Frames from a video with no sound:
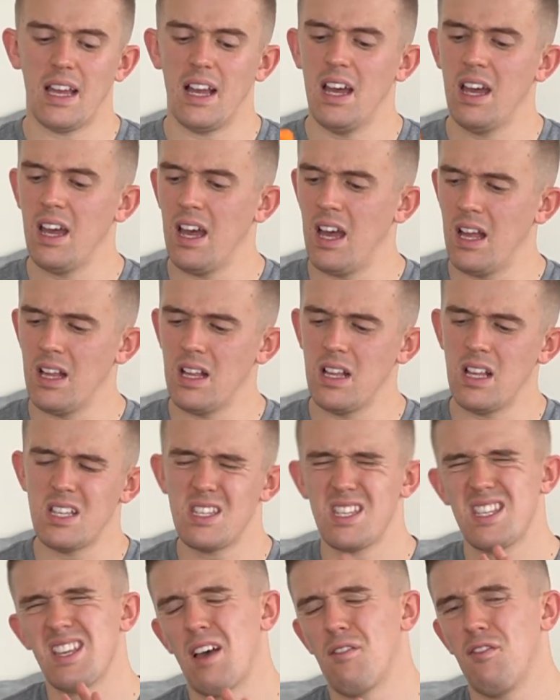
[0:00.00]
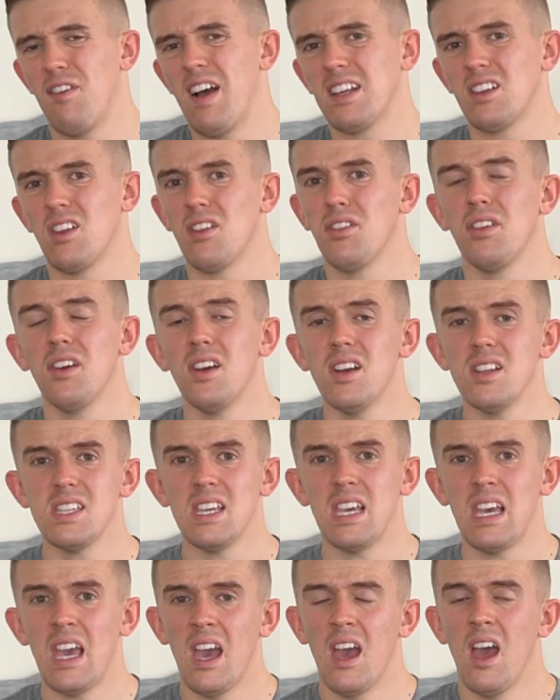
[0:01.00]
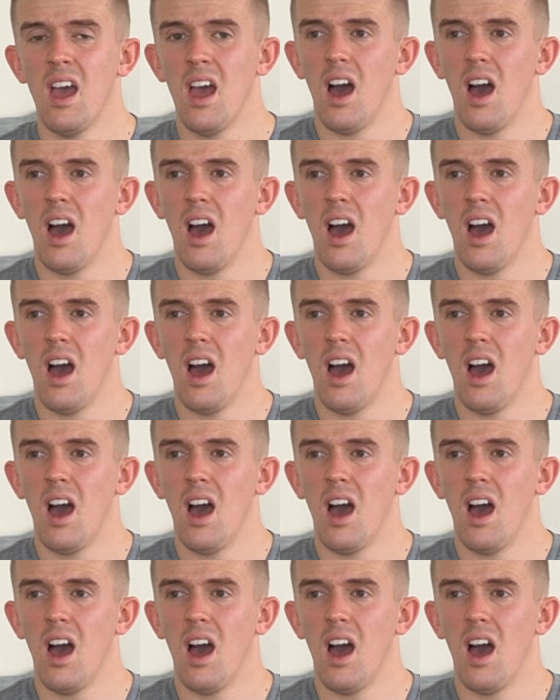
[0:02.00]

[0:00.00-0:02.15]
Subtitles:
a factor 30.